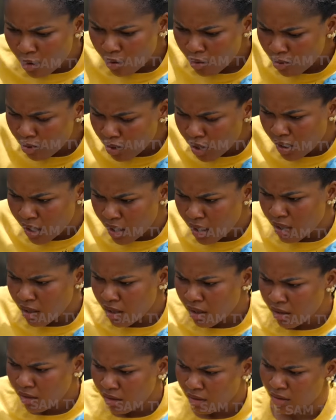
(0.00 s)
Okay.
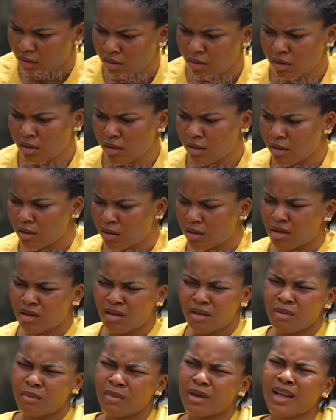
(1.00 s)
I
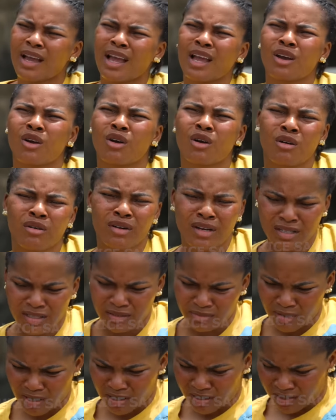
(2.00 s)
think I call this
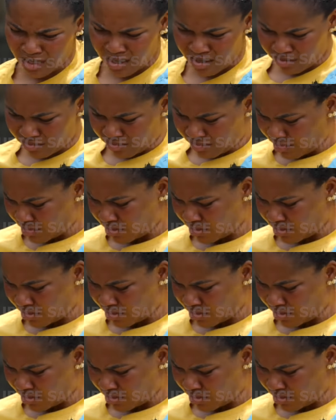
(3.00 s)
man now.